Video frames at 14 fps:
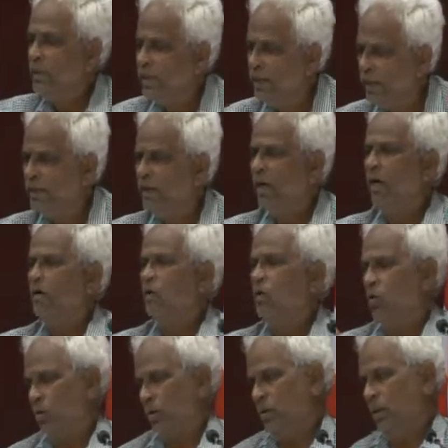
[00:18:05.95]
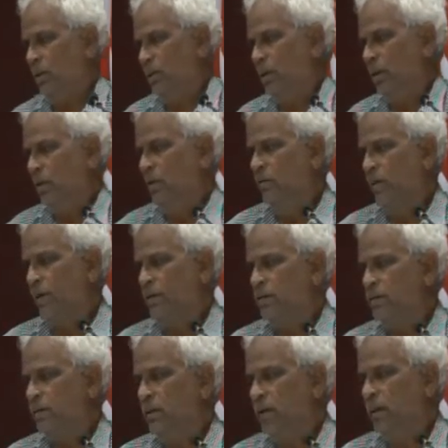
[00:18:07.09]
in Angkor, friends.